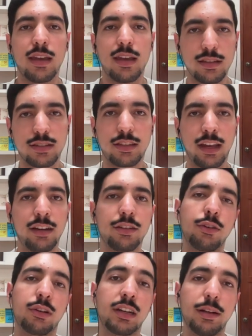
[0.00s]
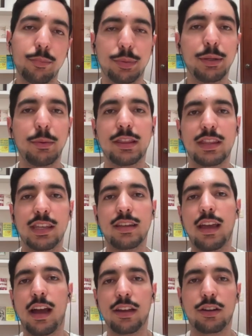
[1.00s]
instead you can implement this
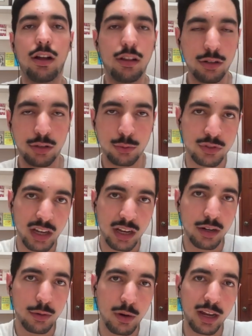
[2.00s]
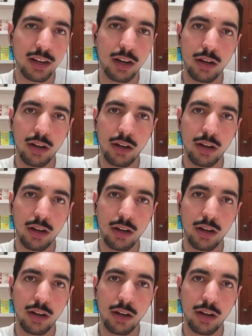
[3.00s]
AI caller who's going to ring